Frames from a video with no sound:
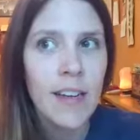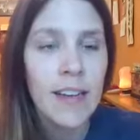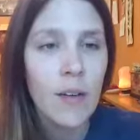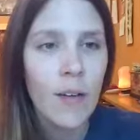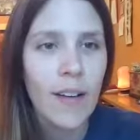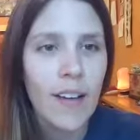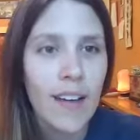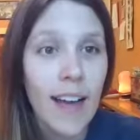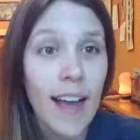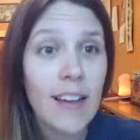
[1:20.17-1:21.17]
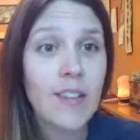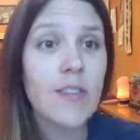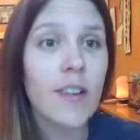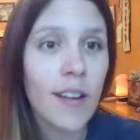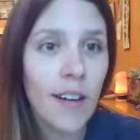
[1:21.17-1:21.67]
going on an
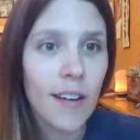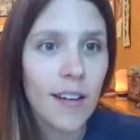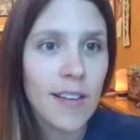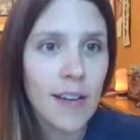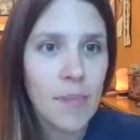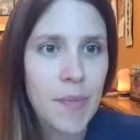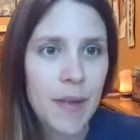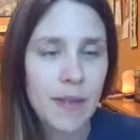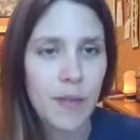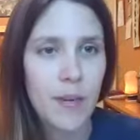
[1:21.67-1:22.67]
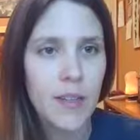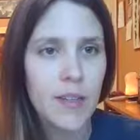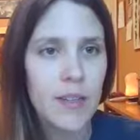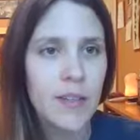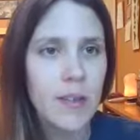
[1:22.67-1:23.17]
extra long something or
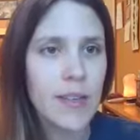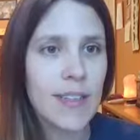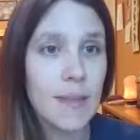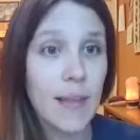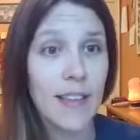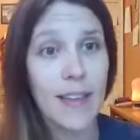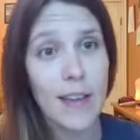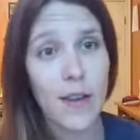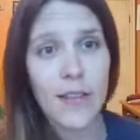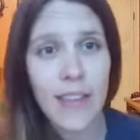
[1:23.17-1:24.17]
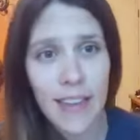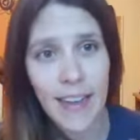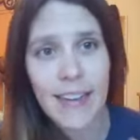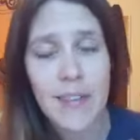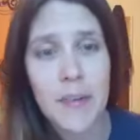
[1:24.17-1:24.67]
doing something that you don't really
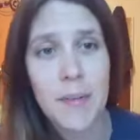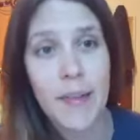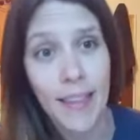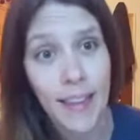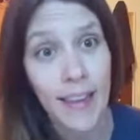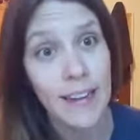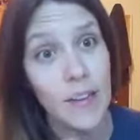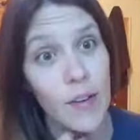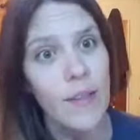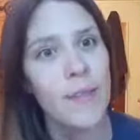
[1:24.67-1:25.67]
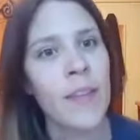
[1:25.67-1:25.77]
like doing but they like doing.